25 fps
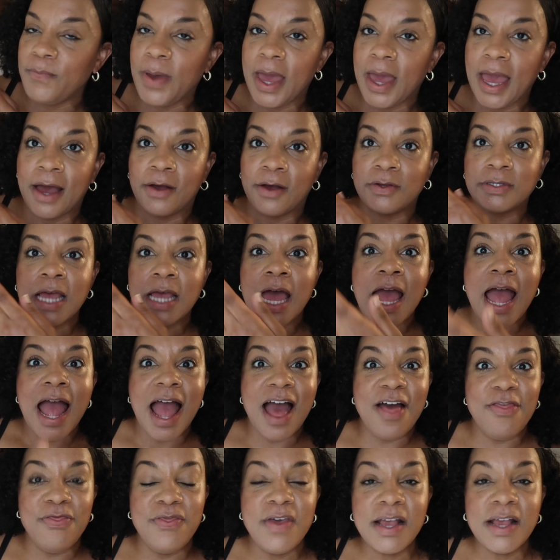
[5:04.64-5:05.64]
pounds.
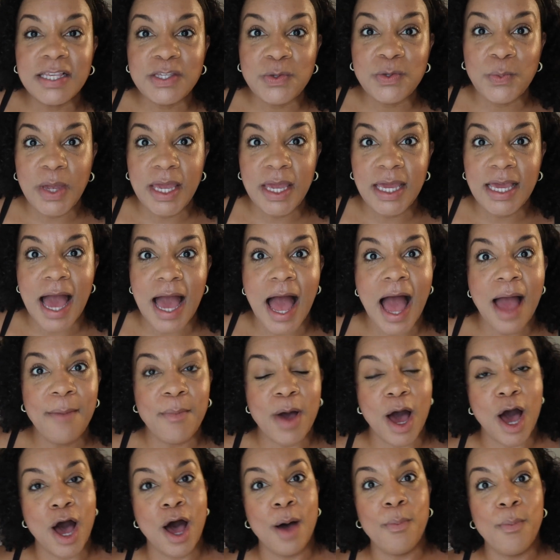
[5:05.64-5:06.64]
And this week, I'm
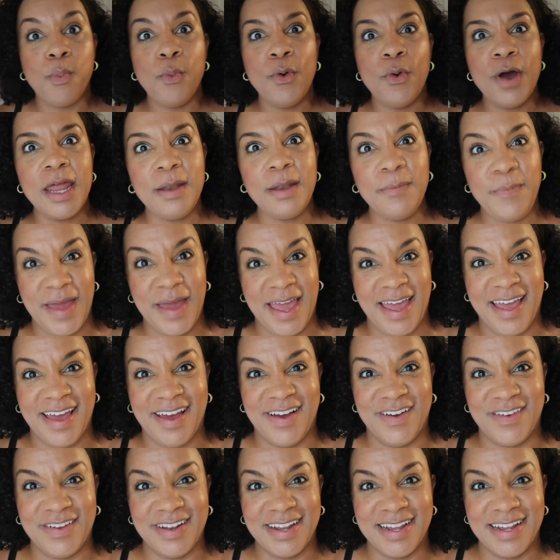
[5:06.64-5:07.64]
up 1
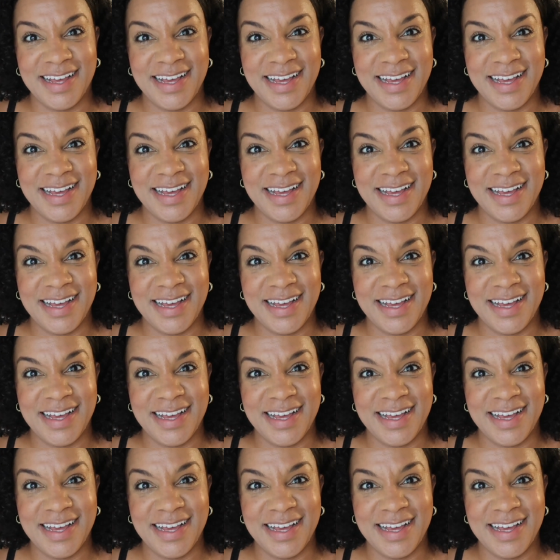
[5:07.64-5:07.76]
pound.